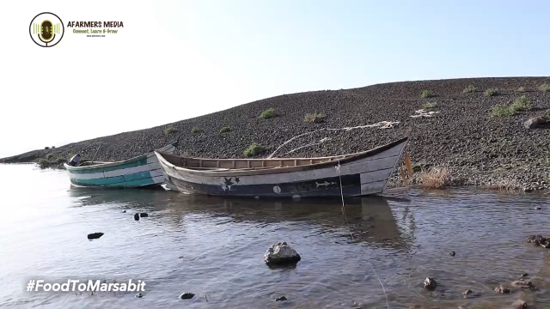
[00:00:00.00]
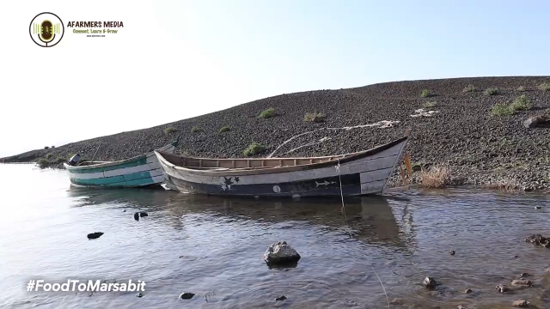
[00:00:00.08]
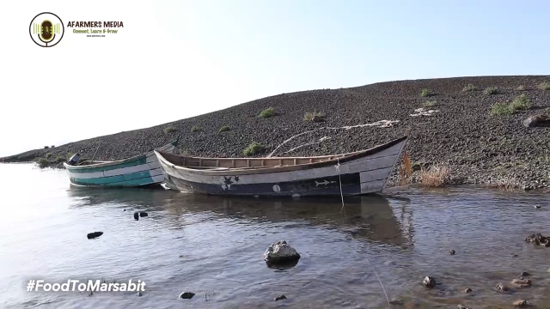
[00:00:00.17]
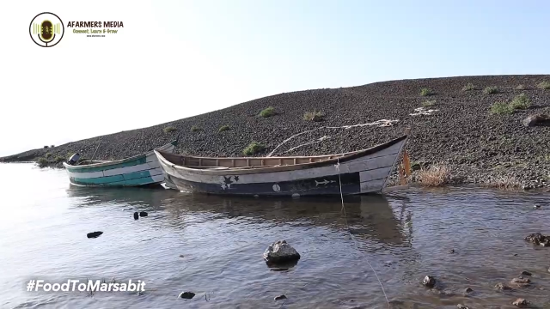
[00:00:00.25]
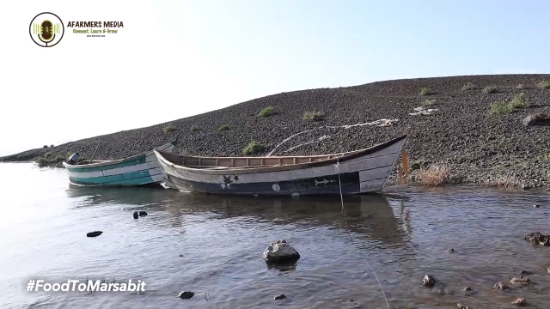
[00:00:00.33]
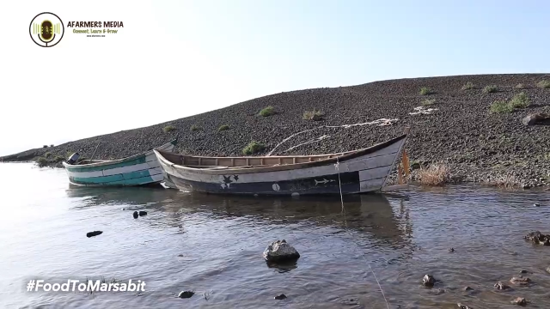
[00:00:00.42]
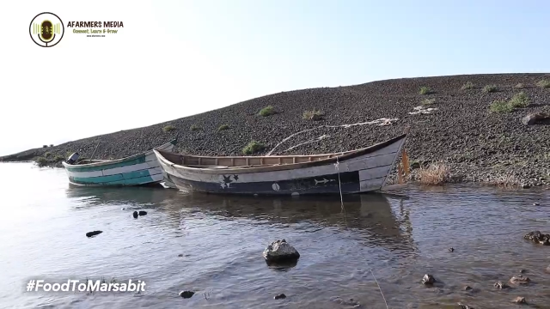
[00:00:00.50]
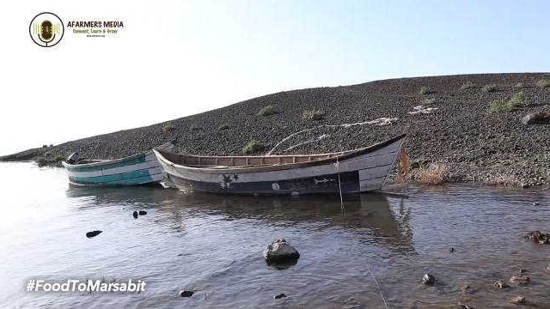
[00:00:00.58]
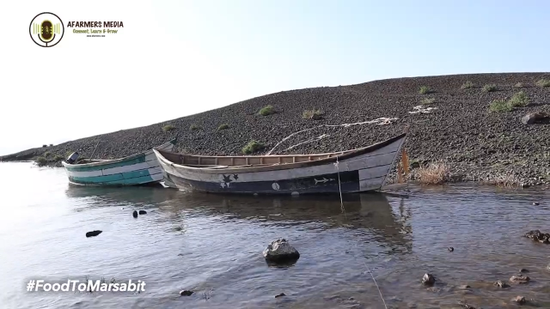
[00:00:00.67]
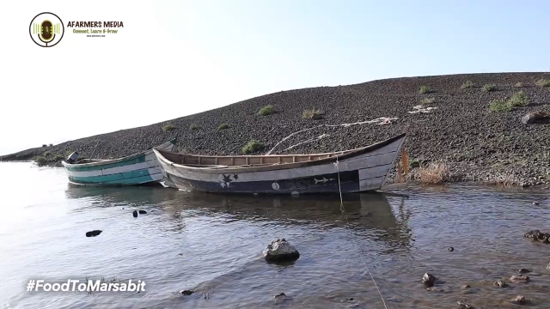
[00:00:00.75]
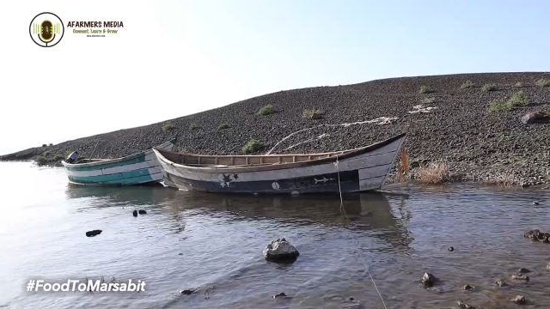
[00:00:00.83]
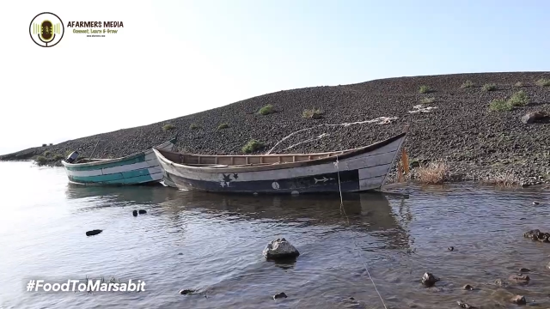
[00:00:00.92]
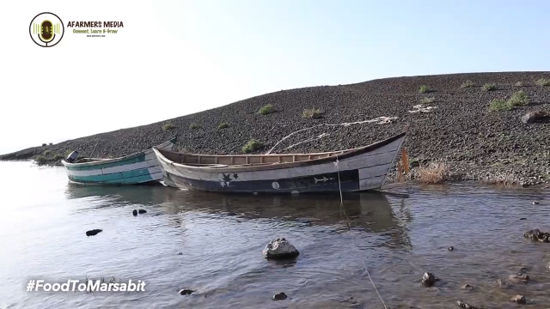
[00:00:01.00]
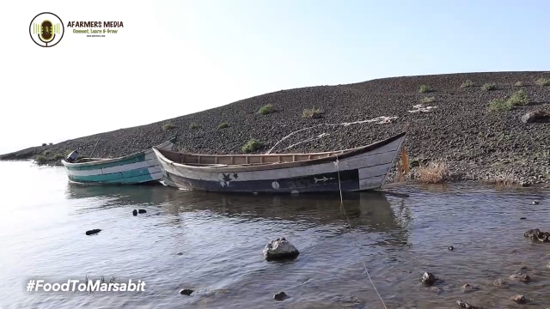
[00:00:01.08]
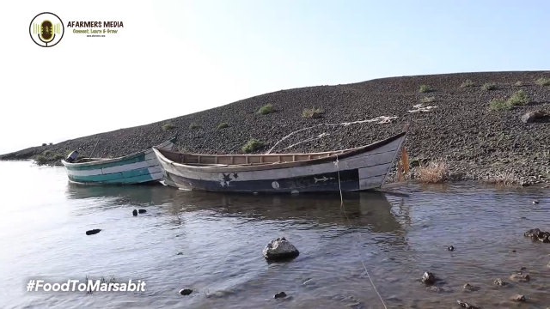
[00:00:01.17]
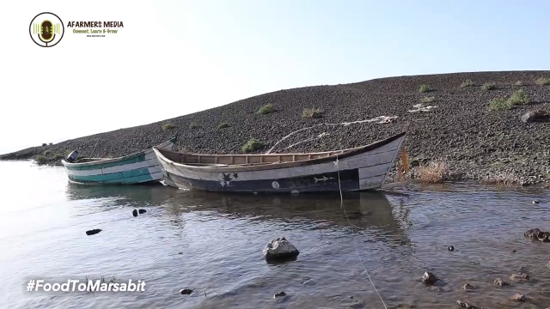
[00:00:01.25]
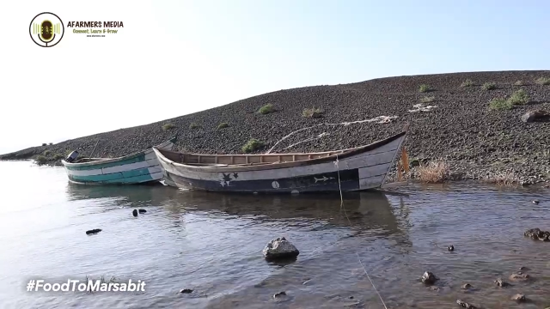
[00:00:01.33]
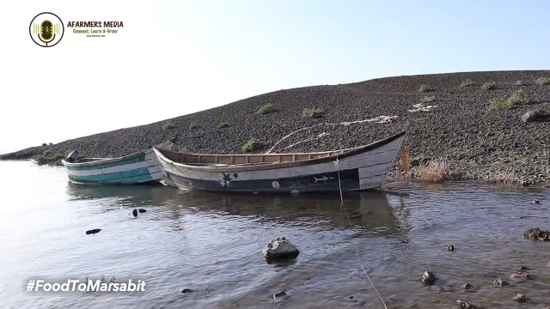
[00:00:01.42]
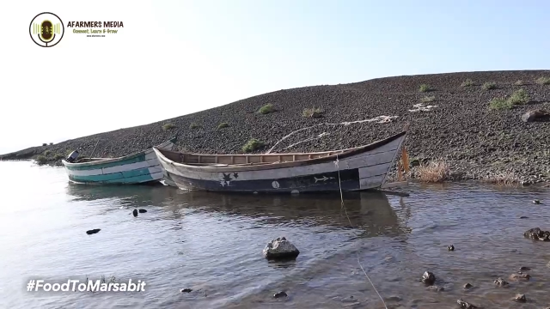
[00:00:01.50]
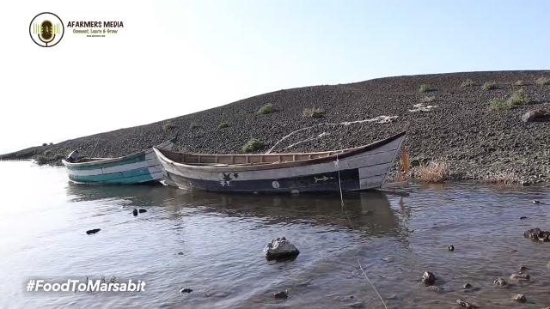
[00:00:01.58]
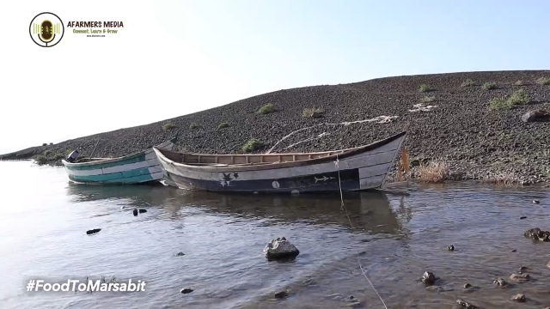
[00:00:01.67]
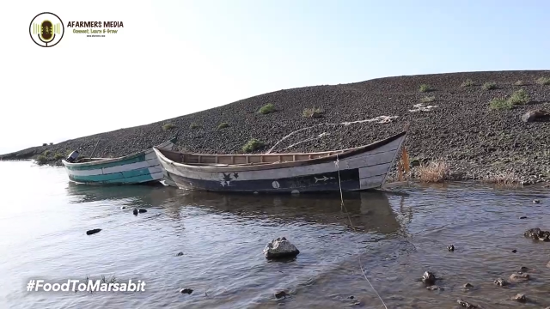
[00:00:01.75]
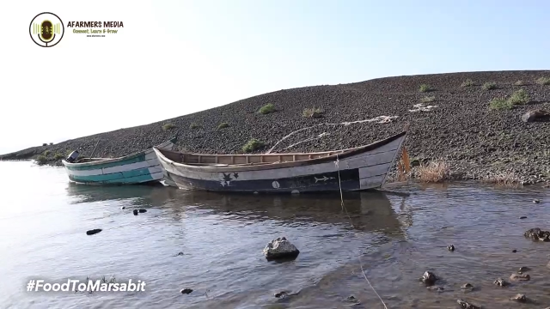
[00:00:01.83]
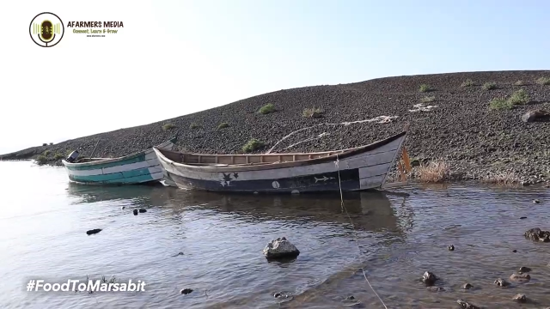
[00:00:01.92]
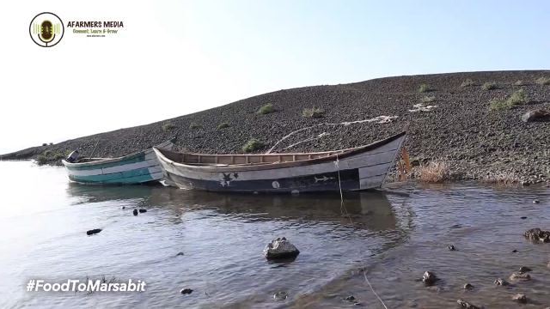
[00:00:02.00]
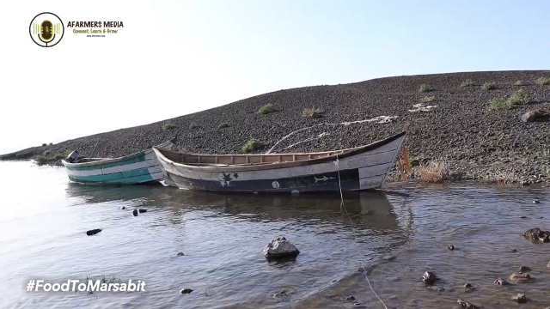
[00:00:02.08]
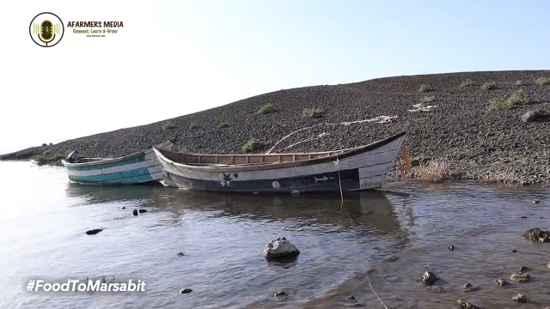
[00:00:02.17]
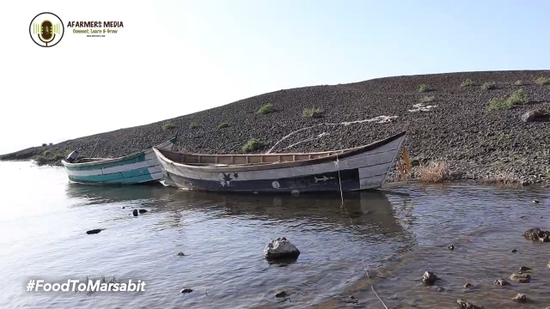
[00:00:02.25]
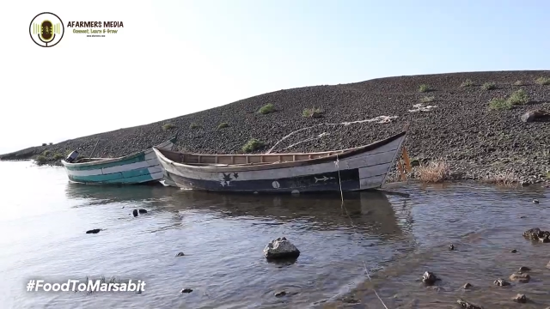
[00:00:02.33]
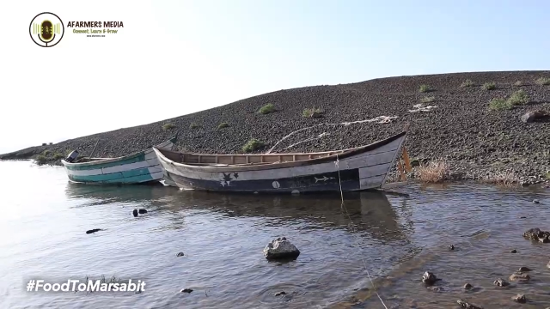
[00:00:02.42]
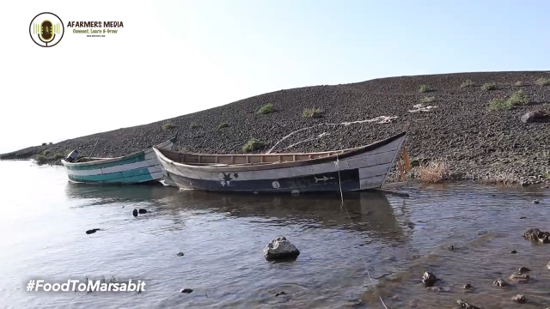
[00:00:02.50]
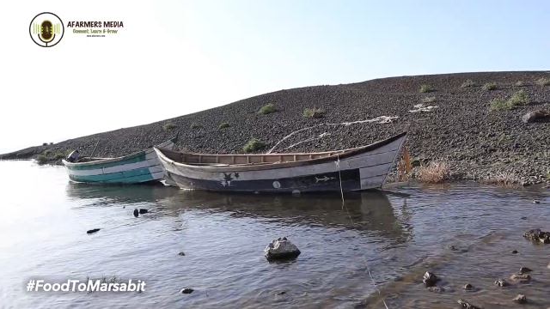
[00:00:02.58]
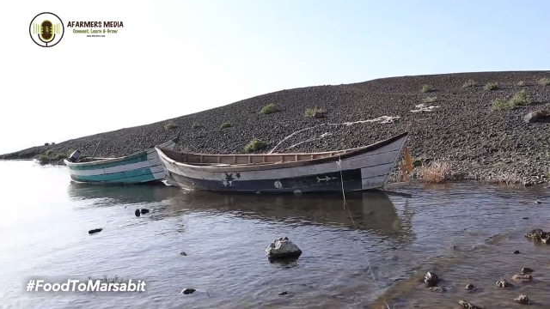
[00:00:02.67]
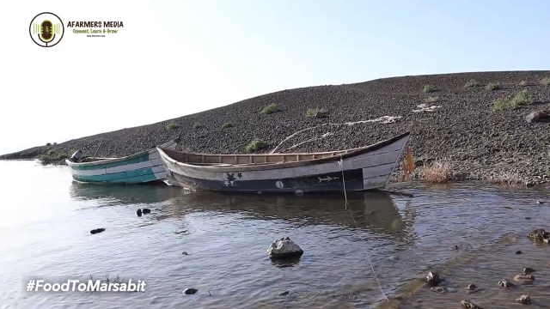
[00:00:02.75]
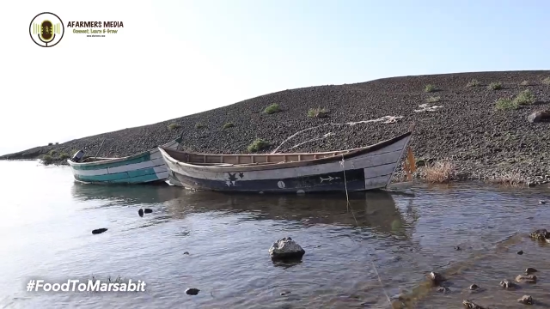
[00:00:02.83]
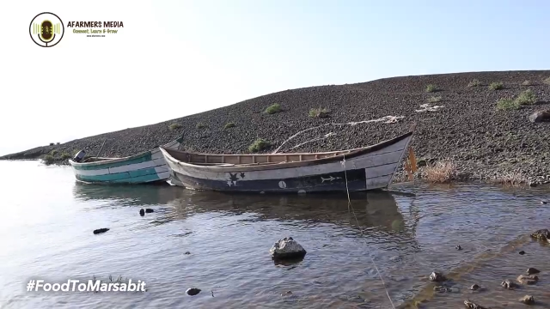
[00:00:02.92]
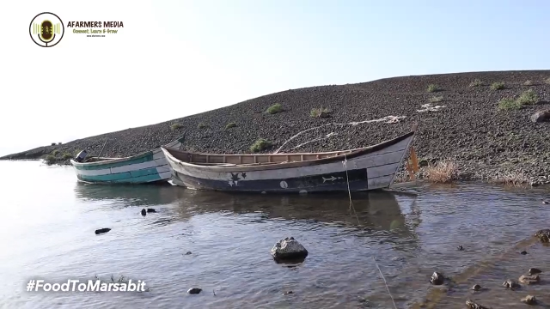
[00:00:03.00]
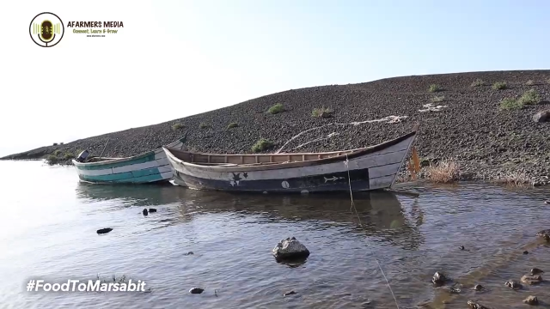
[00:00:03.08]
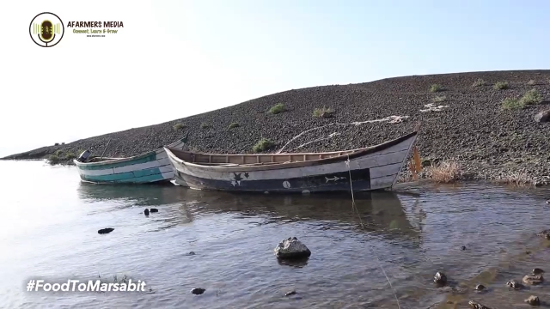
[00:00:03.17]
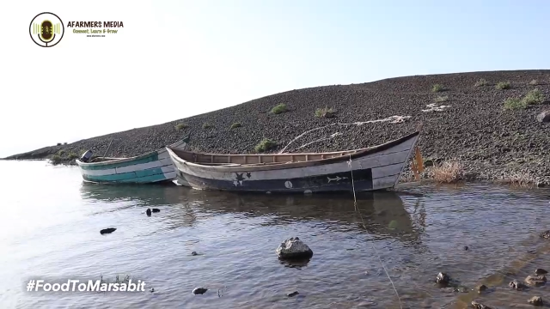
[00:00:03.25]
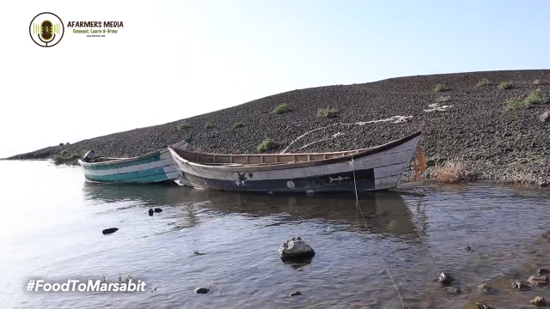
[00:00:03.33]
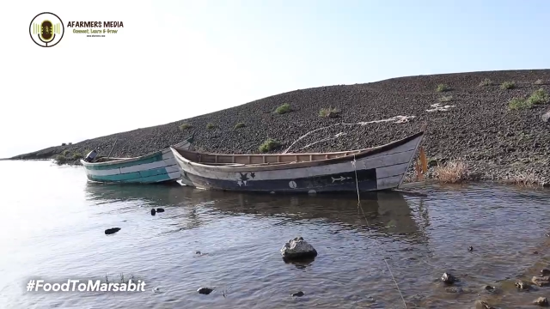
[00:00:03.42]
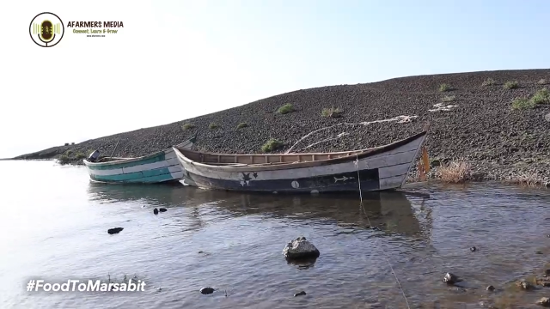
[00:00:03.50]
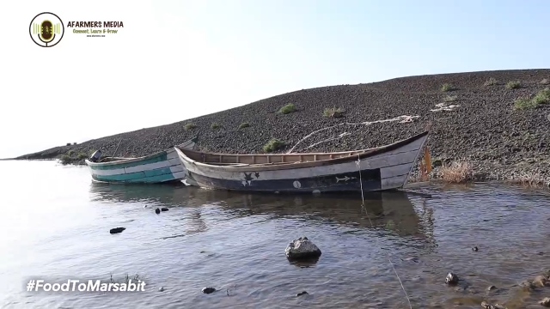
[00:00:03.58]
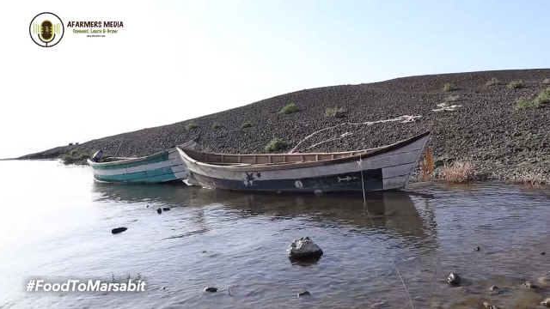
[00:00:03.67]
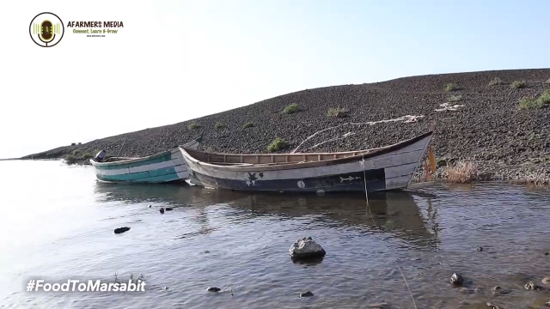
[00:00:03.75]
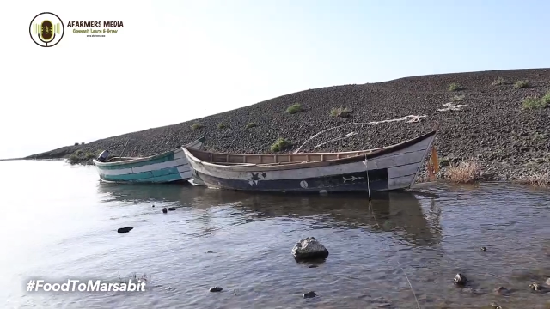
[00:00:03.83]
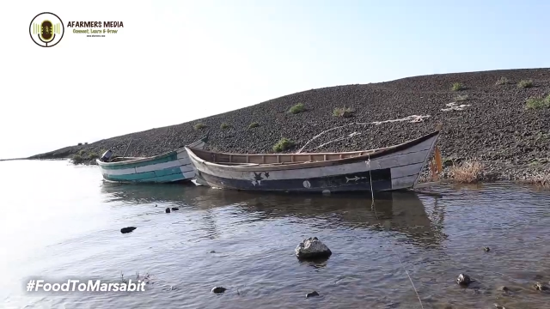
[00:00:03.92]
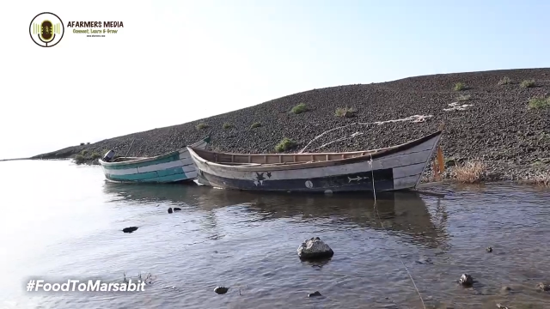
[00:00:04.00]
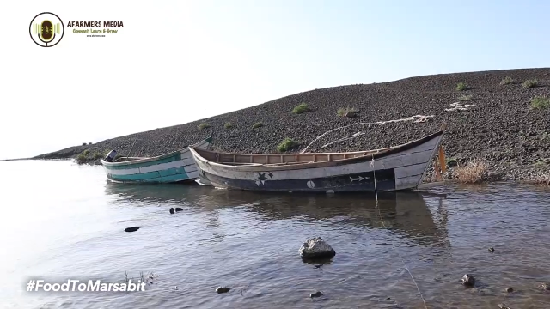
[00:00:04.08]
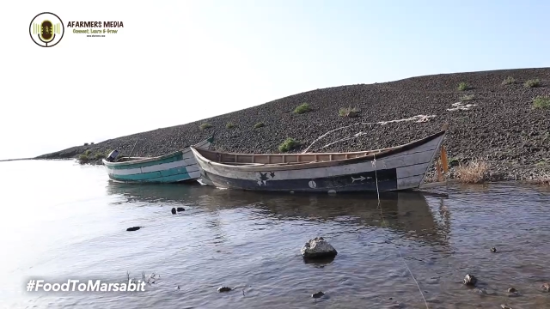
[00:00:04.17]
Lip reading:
(no speaker visible)